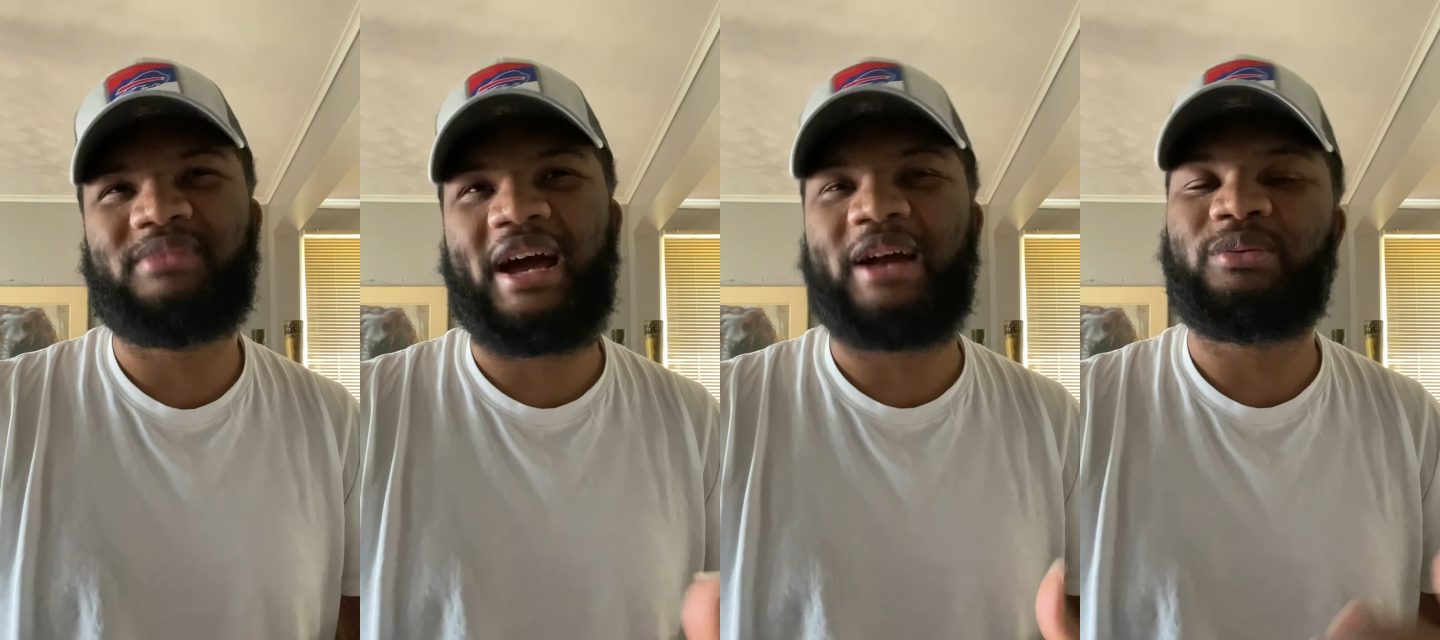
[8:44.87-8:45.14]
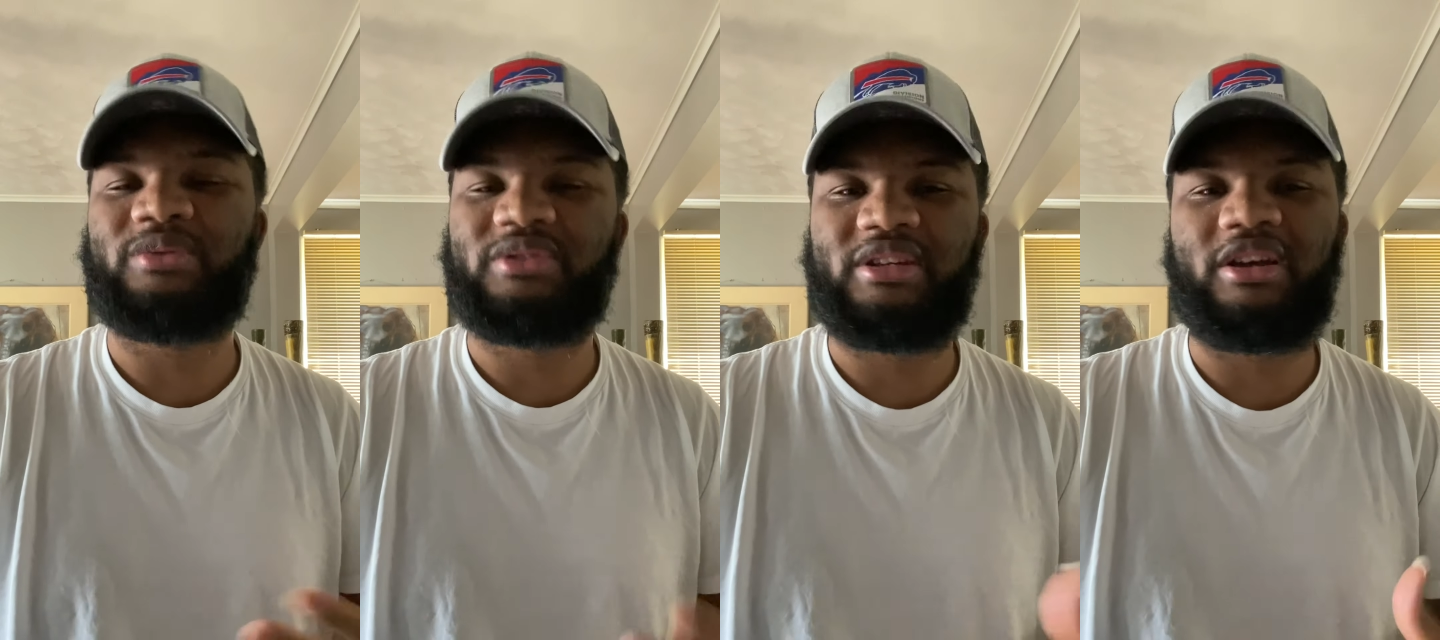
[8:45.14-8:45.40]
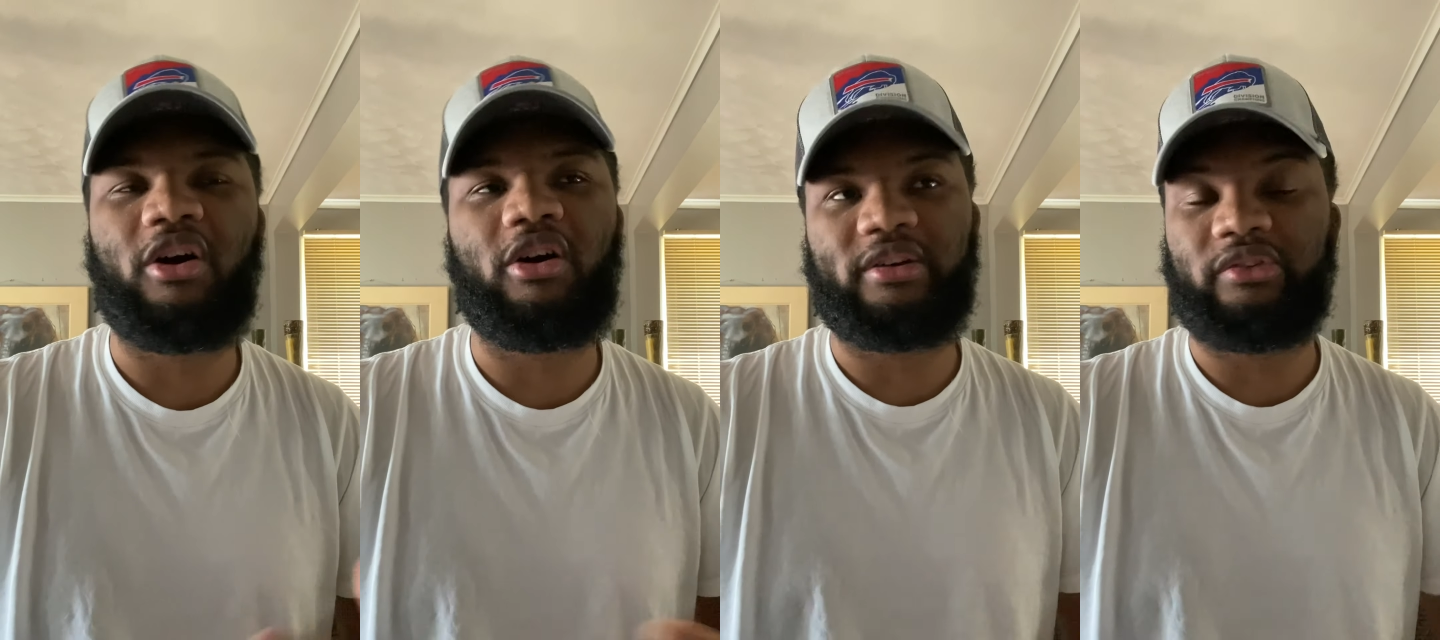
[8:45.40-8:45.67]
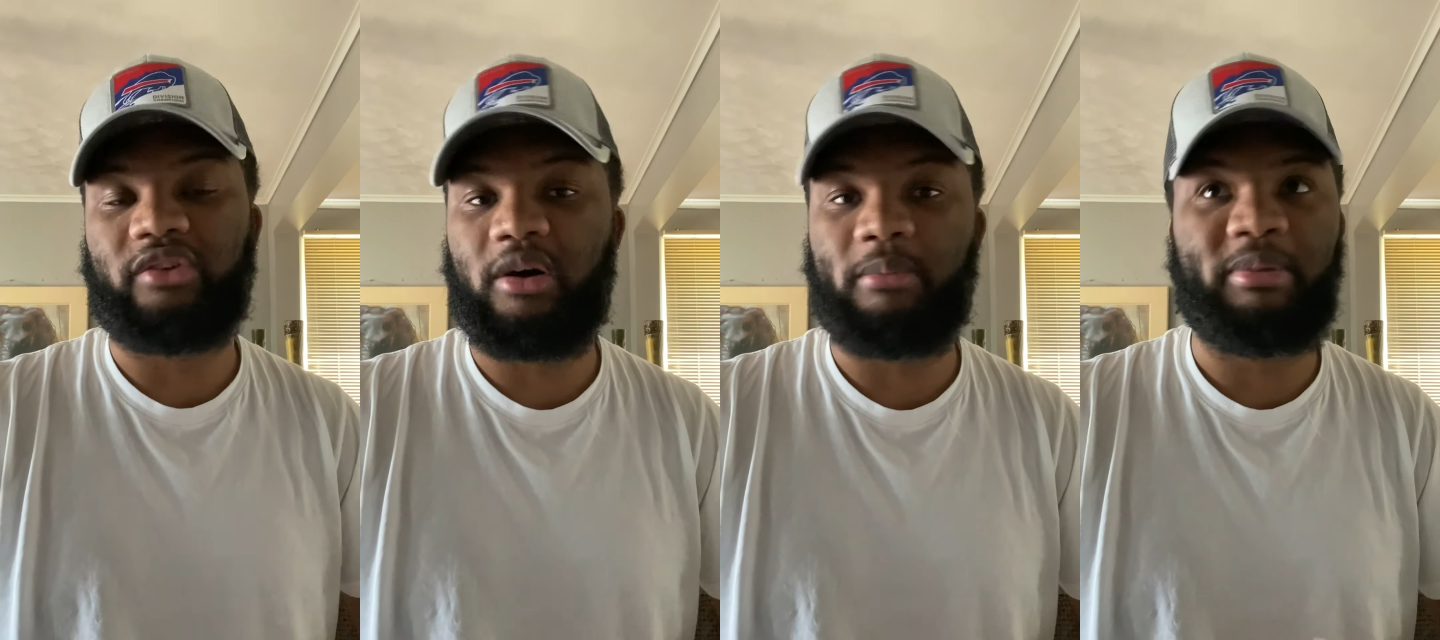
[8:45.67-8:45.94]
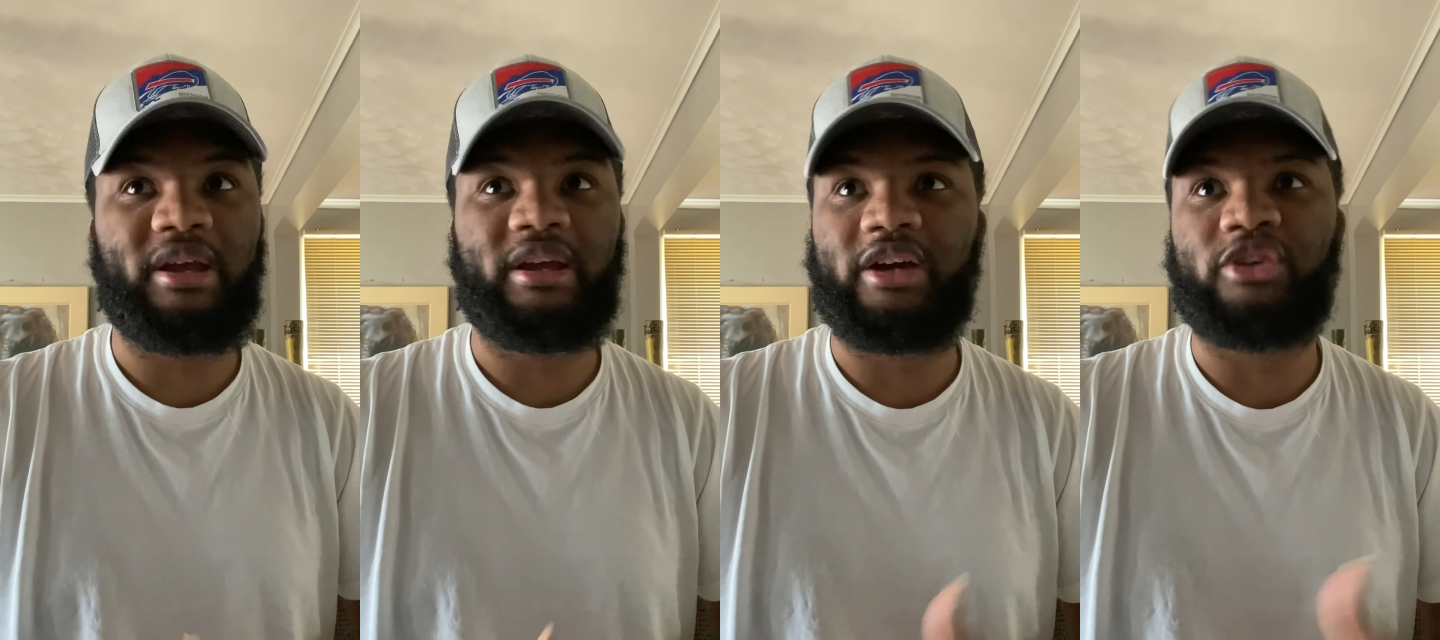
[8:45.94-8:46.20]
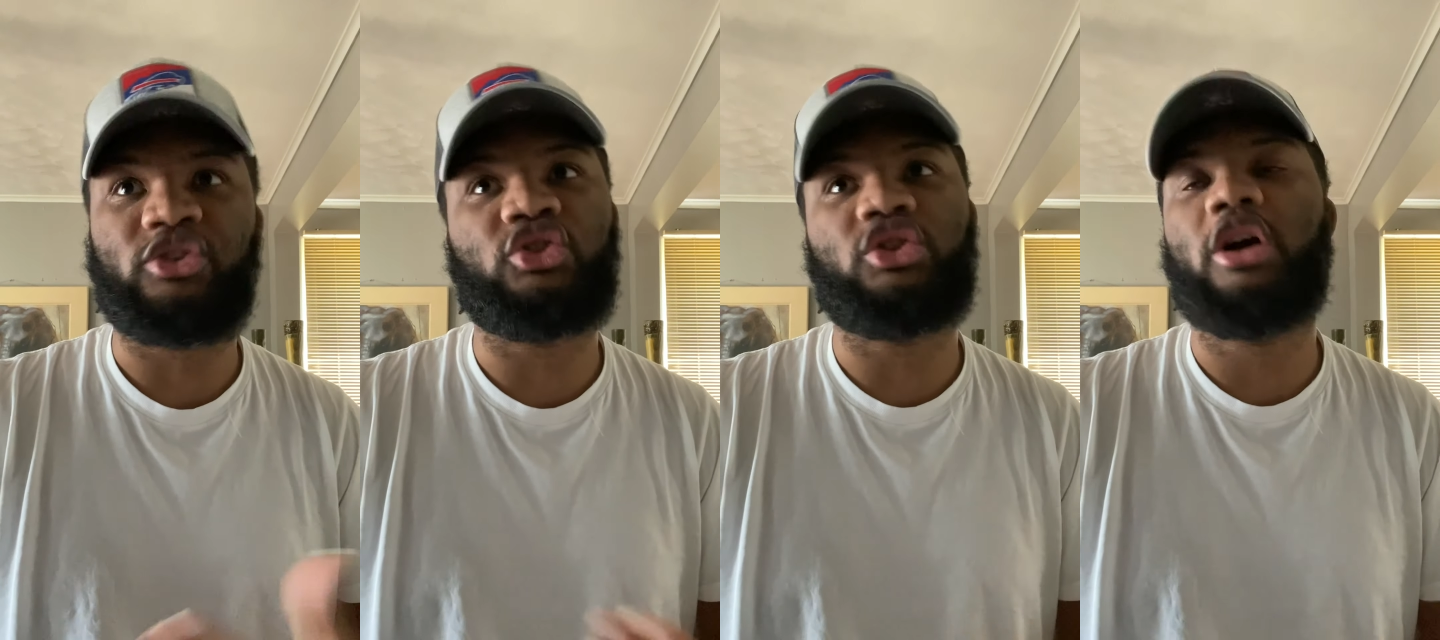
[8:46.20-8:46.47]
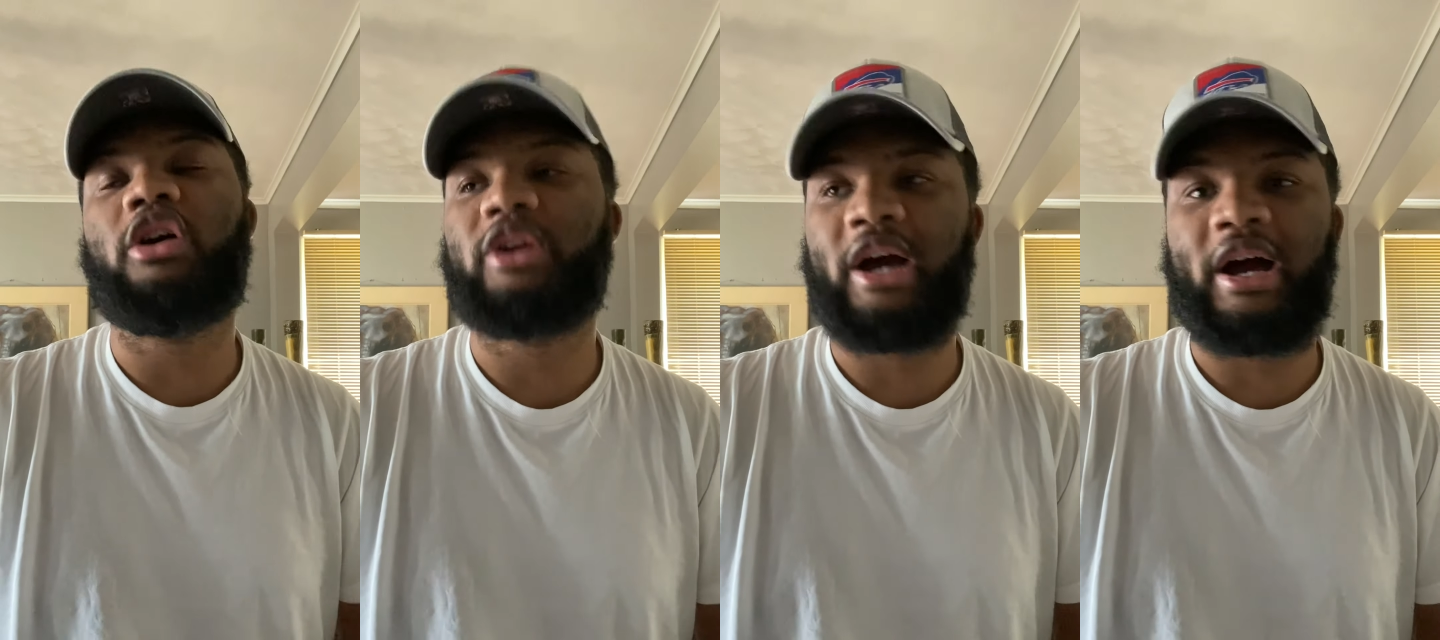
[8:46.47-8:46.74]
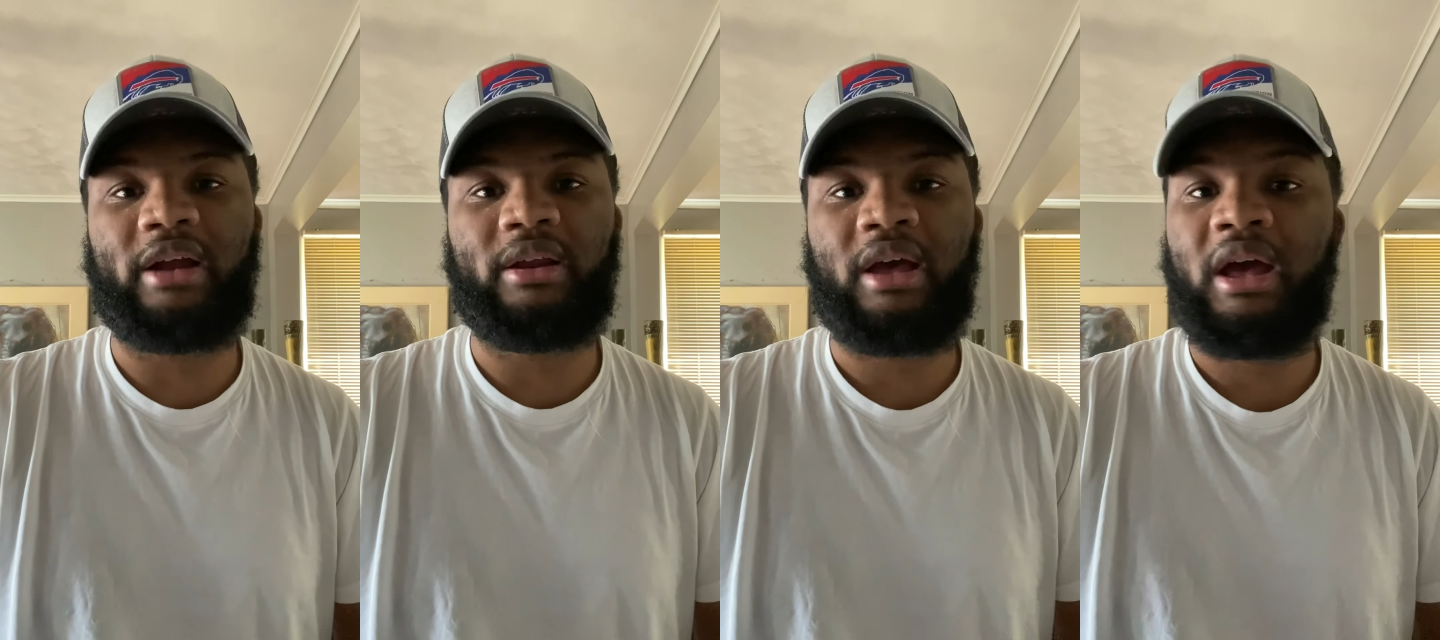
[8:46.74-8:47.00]
I don't see Arkansas being a
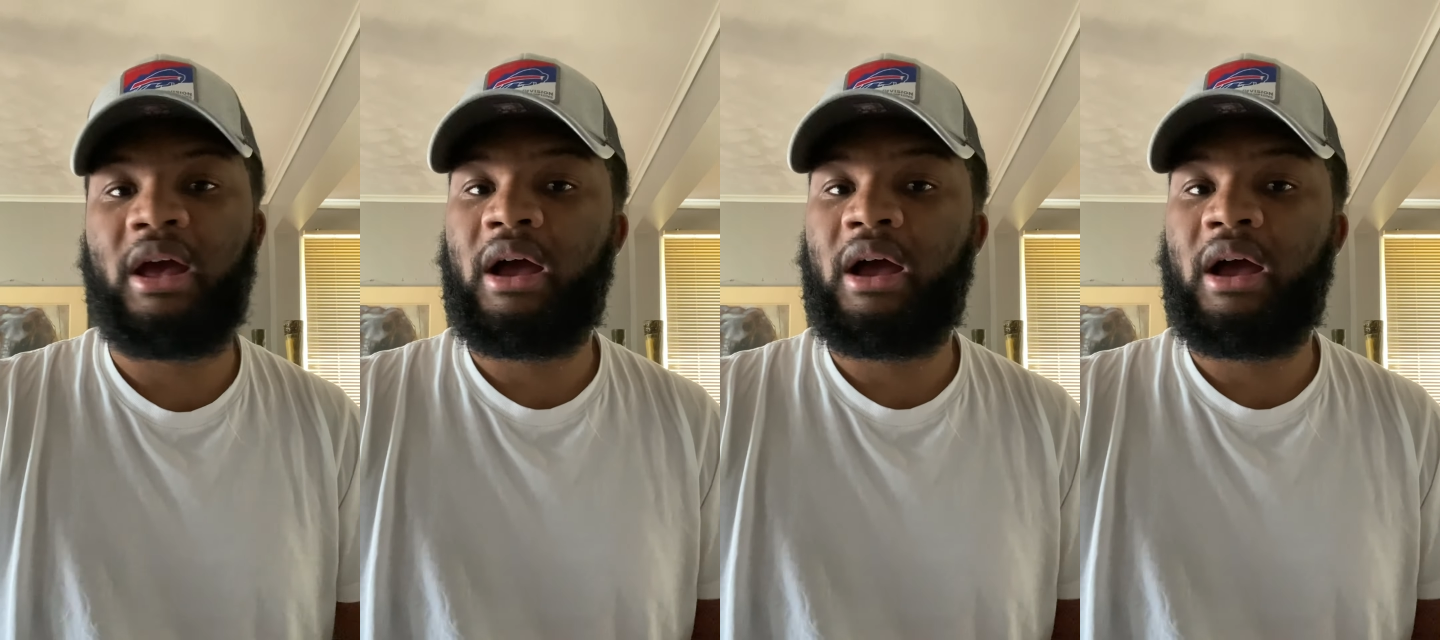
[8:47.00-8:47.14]
juggernaut.